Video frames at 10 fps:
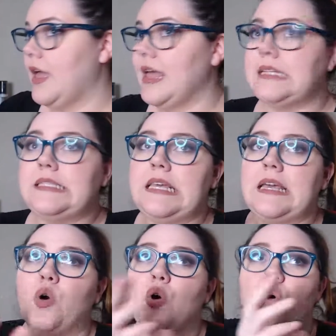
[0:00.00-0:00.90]
is the
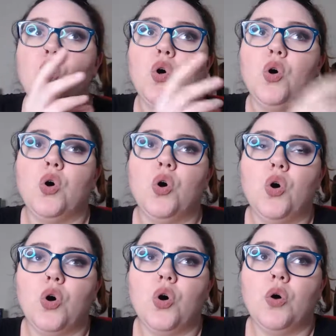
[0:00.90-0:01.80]

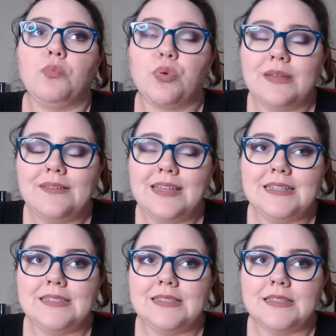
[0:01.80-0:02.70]

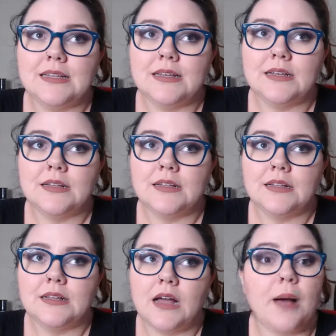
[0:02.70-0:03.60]
previous
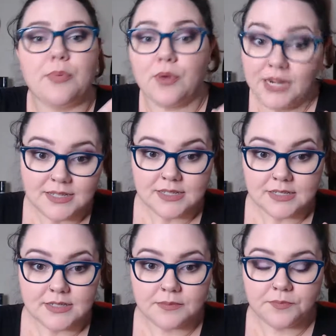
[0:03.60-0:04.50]
operating
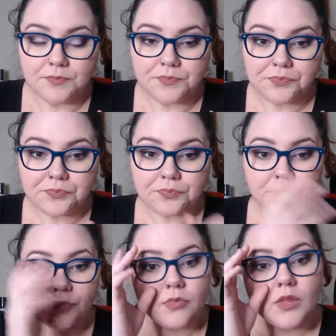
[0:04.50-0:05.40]
system.
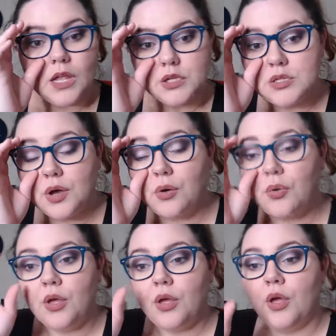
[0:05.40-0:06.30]
So
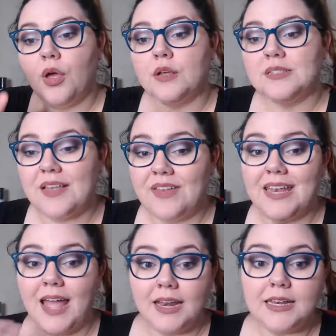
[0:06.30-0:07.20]

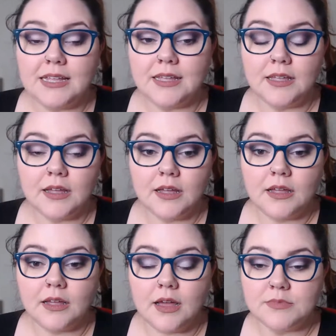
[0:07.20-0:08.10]
790
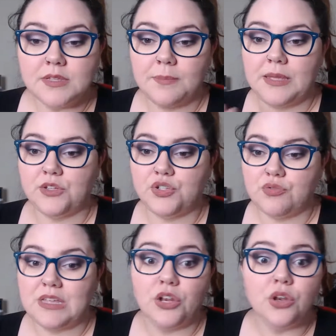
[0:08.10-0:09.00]
comes up into
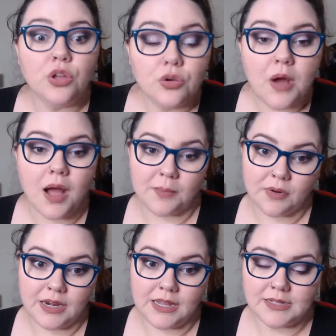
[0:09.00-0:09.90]
the new
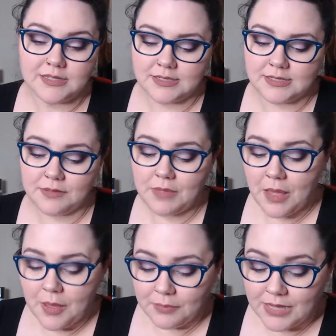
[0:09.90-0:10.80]
operating system.
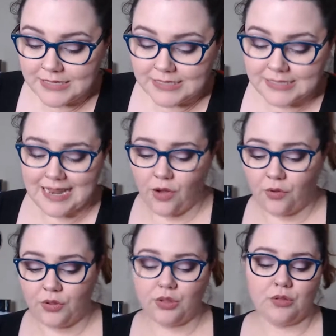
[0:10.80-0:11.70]
Plus
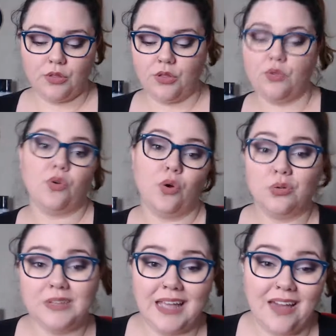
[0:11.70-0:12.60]
now you'd
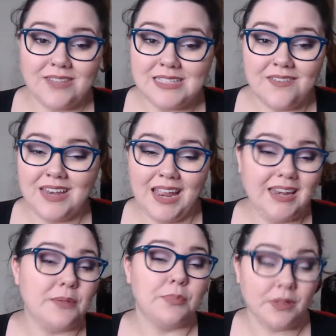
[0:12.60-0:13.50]
only have a
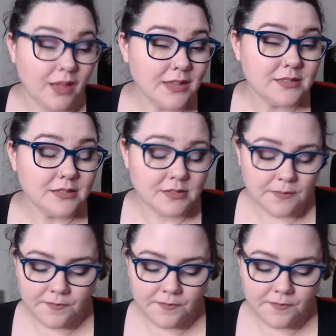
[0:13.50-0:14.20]
790 plus